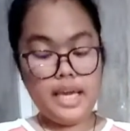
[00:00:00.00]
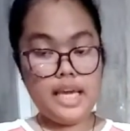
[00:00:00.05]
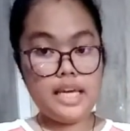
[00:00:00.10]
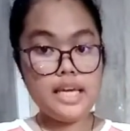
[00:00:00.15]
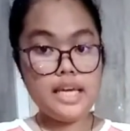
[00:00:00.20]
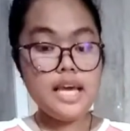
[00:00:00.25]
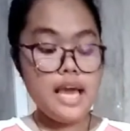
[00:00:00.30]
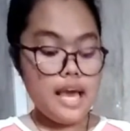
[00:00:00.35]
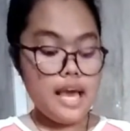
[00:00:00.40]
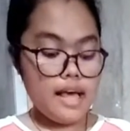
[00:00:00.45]

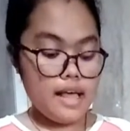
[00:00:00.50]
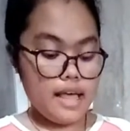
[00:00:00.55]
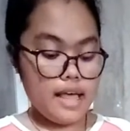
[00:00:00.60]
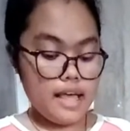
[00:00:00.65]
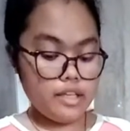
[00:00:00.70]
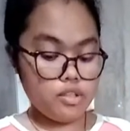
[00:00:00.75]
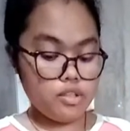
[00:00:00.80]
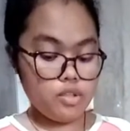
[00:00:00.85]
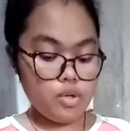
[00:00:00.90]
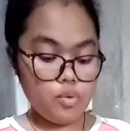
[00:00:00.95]
and
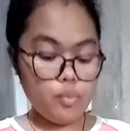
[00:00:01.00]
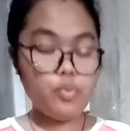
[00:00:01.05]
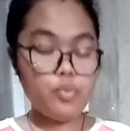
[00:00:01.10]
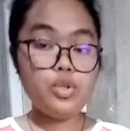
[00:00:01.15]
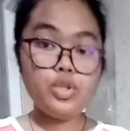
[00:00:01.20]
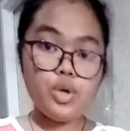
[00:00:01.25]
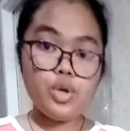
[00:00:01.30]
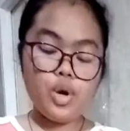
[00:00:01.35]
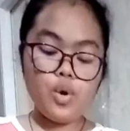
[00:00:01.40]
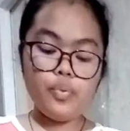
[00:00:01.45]

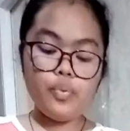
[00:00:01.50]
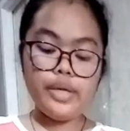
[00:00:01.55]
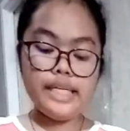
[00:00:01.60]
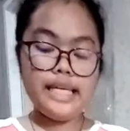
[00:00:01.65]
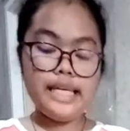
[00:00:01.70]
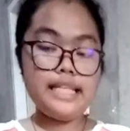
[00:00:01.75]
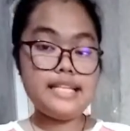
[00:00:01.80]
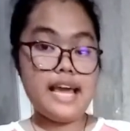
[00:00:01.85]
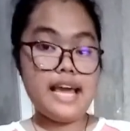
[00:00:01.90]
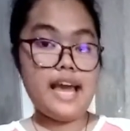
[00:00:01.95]
we need the egg
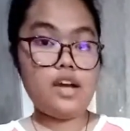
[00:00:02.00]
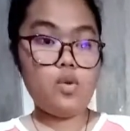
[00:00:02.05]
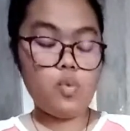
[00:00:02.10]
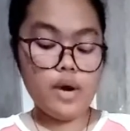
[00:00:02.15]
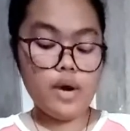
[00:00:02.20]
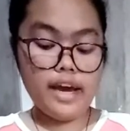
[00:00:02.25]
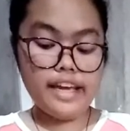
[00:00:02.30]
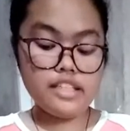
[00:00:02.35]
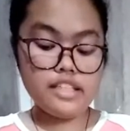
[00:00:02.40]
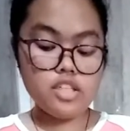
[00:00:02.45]
white
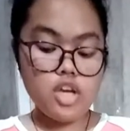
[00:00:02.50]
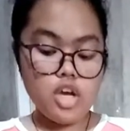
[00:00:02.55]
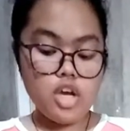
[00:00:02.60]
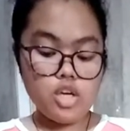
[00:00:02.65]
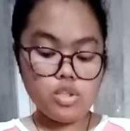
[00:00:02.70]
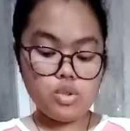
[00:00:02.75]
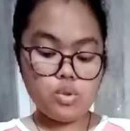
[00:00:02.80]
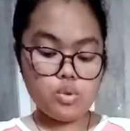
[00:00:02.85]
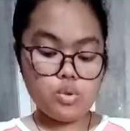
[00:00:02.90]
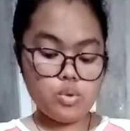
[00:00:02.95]

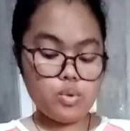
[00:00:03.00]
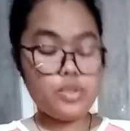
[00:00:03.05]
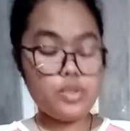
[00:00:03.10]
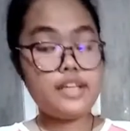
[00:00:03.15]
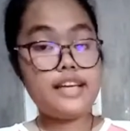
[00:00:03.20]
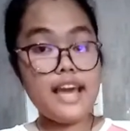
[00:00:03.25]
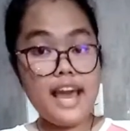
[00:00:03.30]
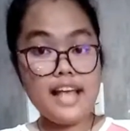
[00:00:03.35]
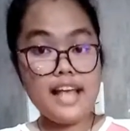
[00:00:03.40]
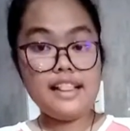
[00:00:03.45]
to
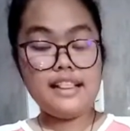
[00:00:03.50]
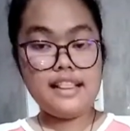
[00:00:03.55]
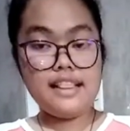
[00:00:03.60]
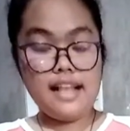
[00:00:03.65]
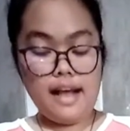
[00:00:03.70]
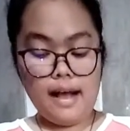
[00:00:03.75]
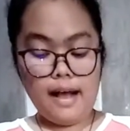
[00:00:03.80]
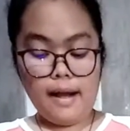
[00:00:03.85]
get the